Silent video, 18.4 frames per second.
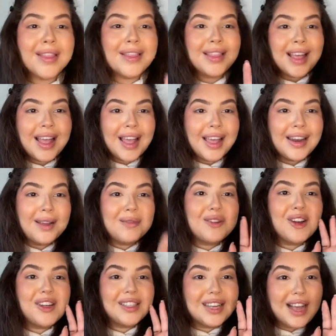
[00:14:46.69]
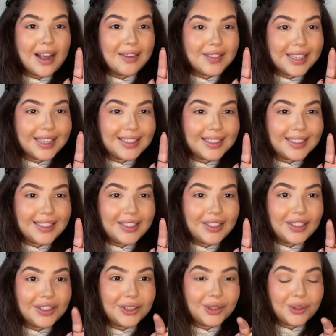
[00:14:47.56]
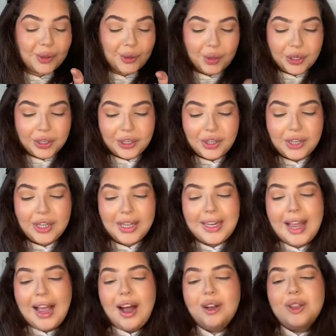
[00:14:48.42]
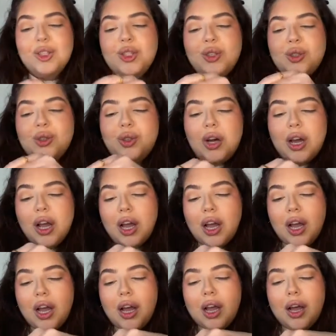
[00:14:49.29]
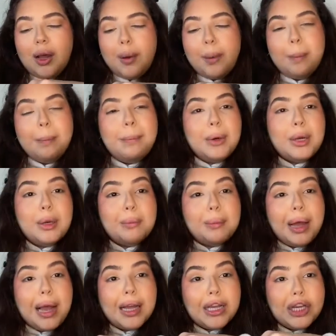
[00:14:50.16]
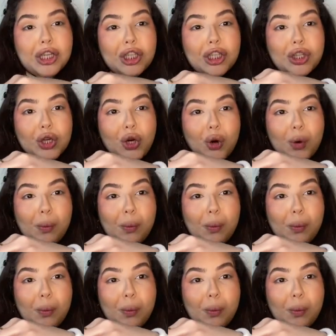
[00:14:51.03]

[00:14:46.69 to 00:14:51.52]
then I'm going to have to continue the tutorial on how to put back your soap.